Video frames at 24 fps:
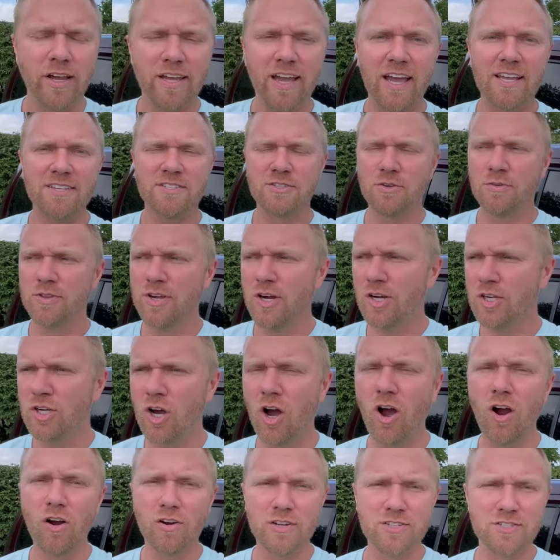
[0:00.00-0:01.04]
guys. So their
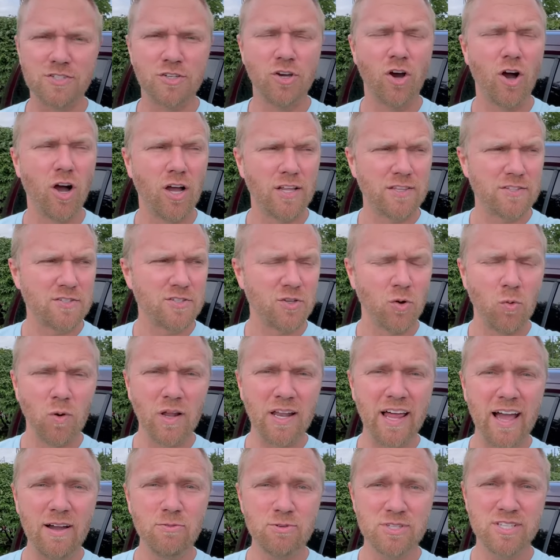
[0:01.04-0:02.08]
car is gone. So while
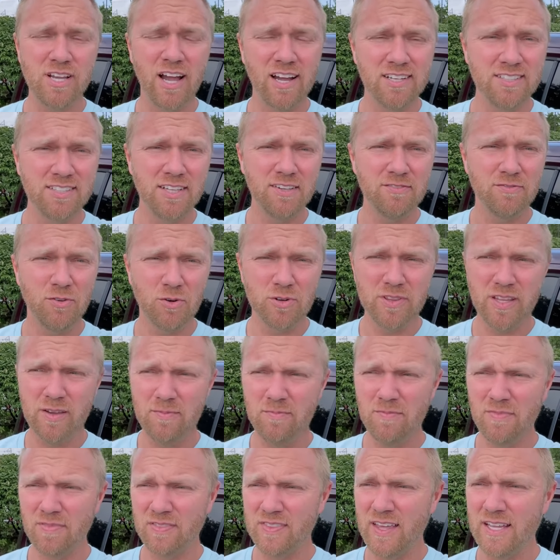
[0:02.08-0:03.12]
I was hunting for
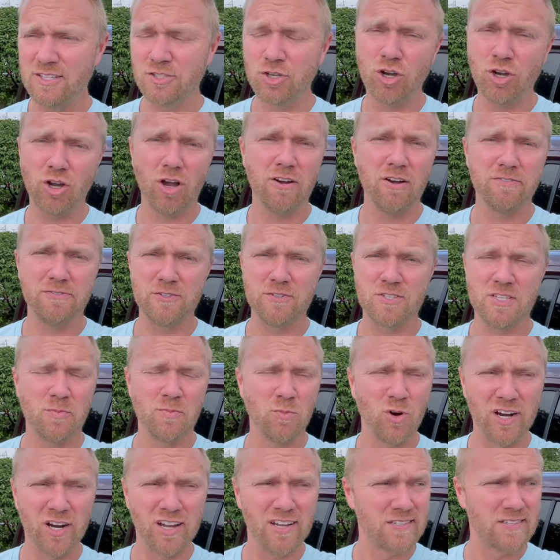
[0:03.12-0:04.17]
them, they took off for
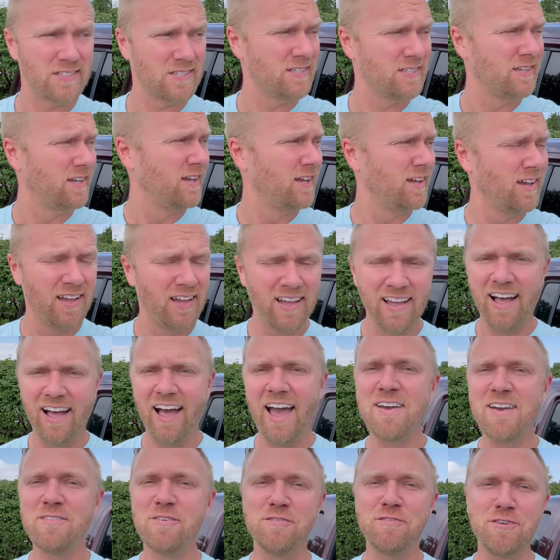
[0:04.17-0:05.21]
somewhere else.
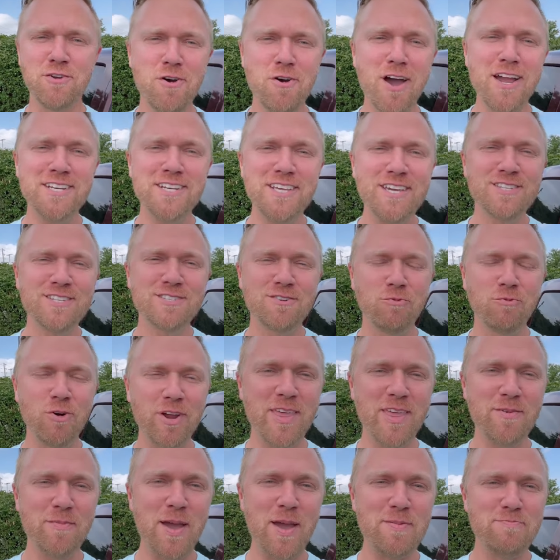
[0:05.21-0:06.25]
I have a few ideas of where
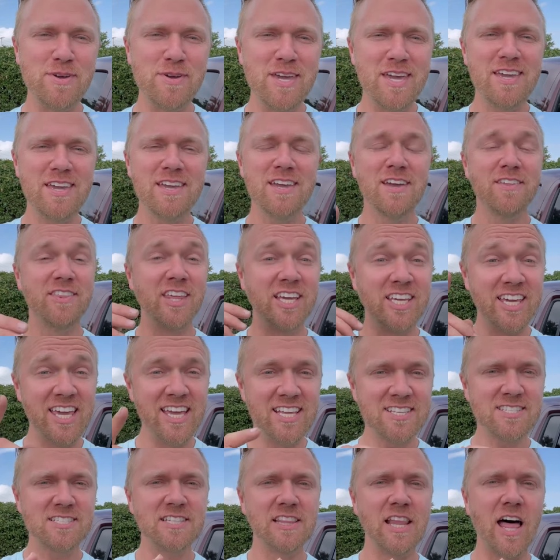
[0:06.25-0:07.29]
they might be. The
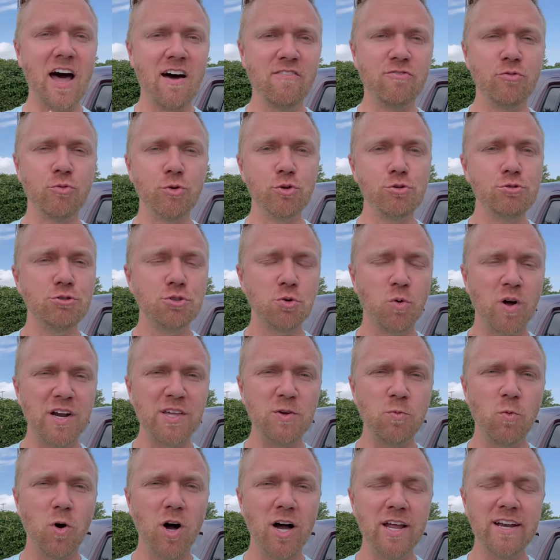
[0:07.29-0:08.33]
kids love Rue
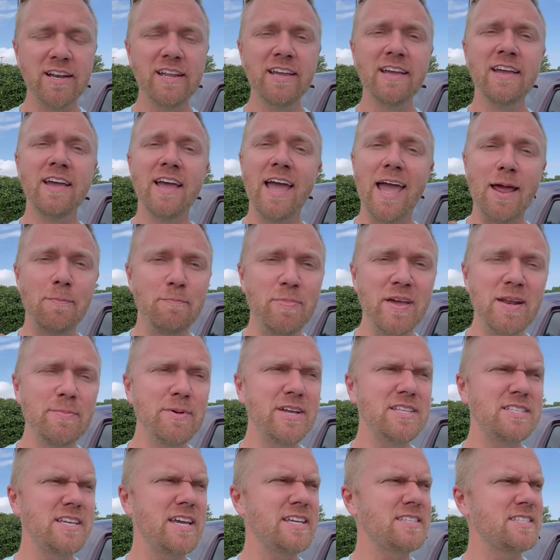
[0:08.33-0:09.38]
twenty-one, and
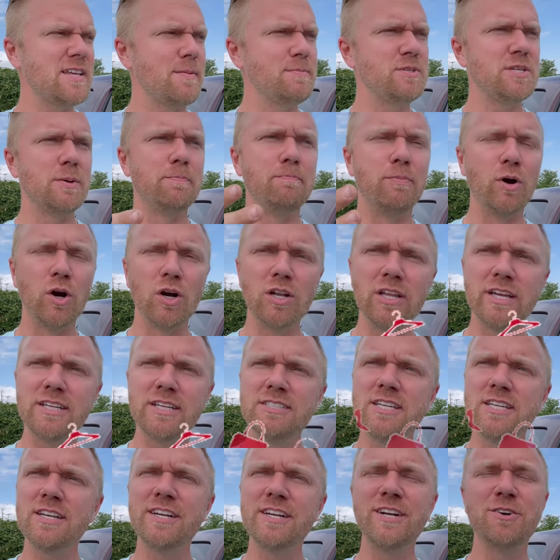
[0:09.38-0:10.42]
biname takes them to
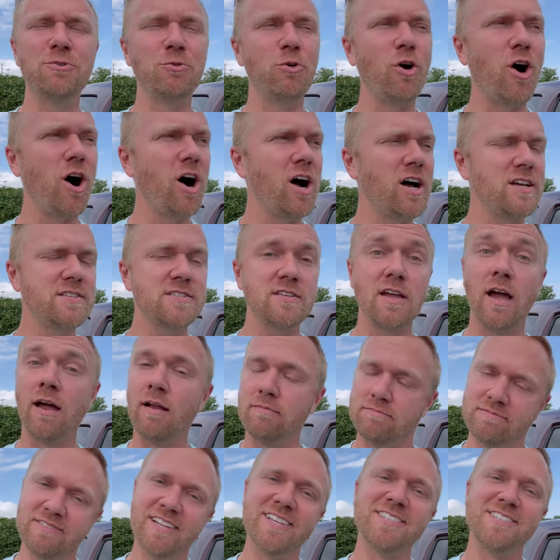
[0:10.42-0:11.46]
Burlington and Ross. Uh,
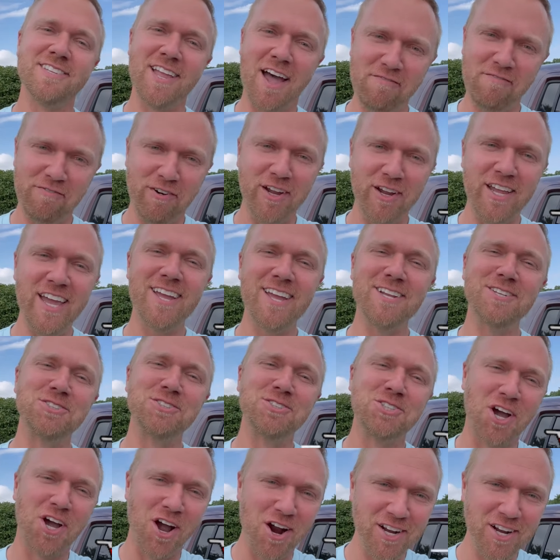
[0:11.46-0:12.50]
let's not forget
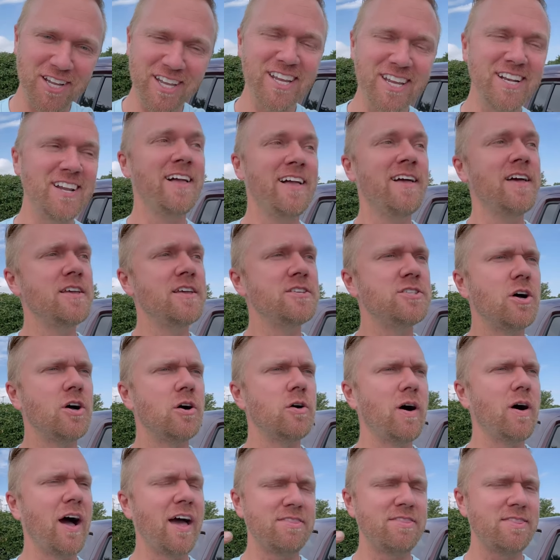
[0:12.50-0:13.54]
Target.
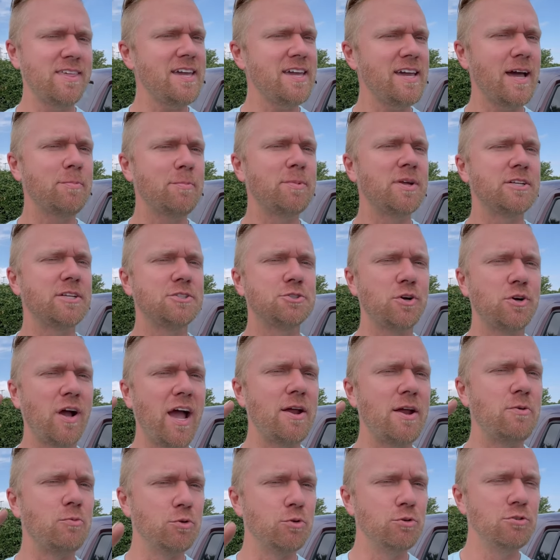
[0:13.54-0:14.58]
So I think I'm gonna try
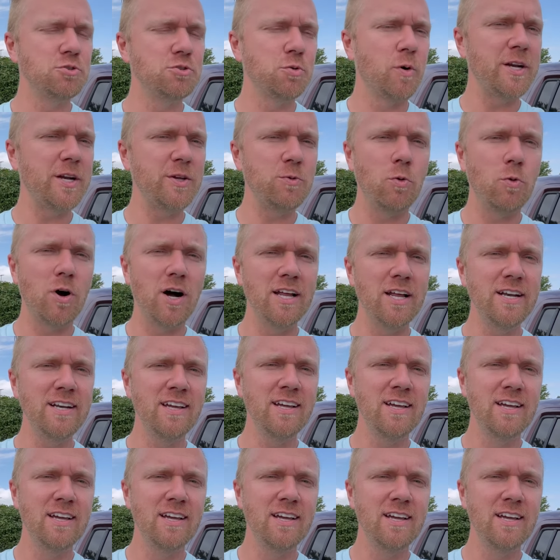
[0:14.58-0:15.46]
Rue twenty-one.